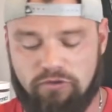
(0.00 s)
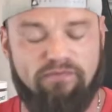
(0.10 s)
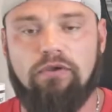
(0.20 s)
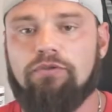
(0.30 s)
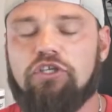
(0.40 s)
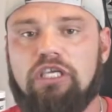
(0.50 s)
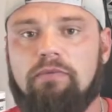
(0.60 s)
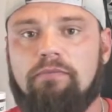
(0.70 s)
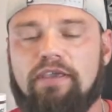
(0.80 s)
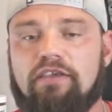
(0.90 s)
you feel the G
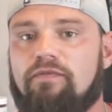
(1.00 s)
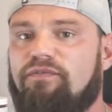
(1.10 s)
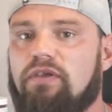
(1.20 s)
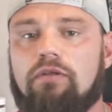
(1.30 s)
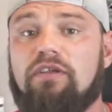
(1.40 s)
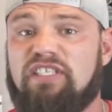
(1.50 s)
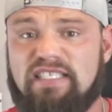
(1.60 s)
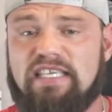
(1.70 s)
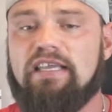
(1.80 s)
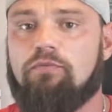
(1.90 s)
B B, you feel and
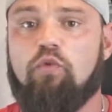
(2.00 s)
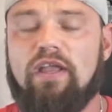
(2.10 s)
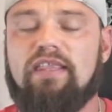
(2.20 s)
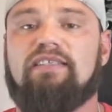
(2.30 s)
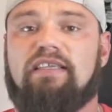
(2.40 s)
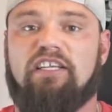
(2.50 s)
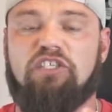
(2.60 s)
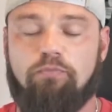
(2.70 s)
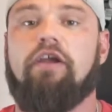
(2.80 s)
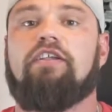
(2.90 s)
see and witness and
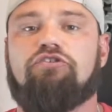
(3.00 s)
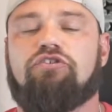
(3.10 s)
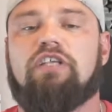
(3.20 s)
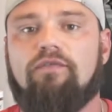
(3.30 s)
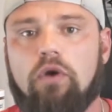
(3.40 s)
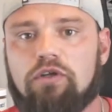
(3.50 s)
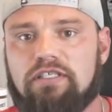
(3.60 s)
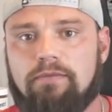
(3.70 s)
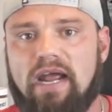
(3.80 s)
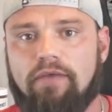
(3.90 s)
experience yourself going
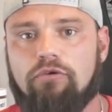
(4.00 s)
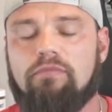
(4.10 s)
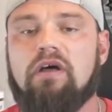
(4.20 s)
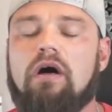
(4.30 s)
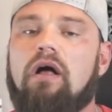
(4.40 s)
to the bathroom